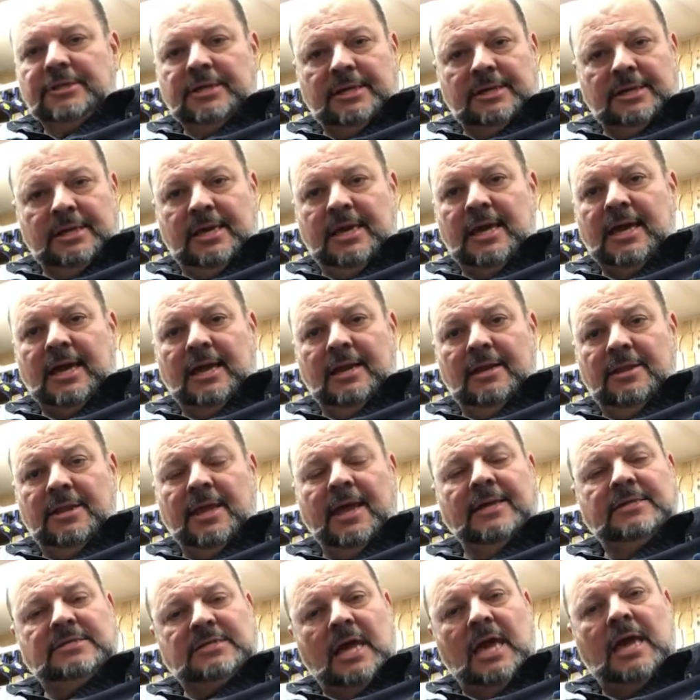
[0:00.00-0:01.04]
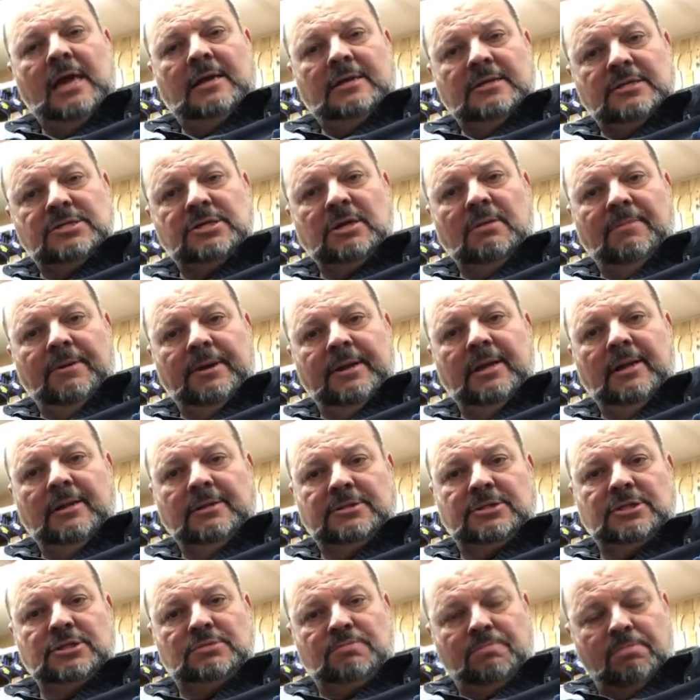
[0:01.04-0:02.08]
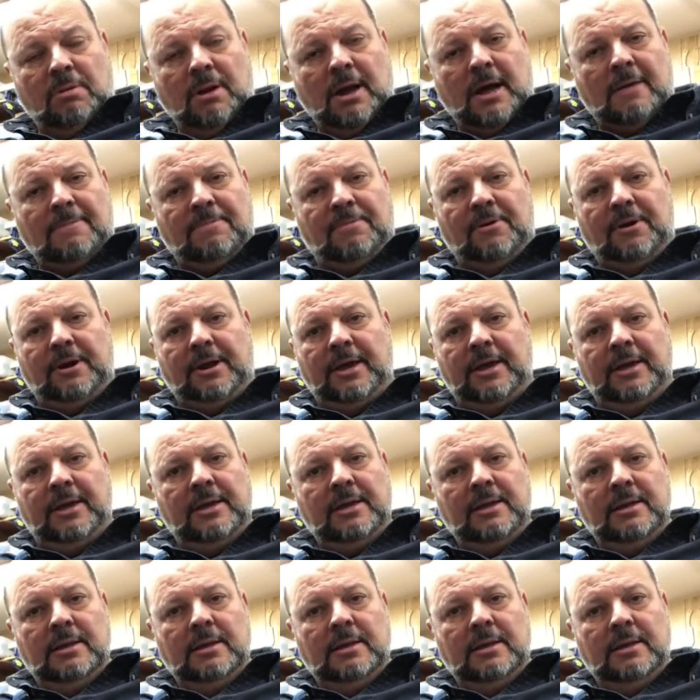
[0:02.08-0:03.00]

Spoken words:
didn't get that taking somebody else's property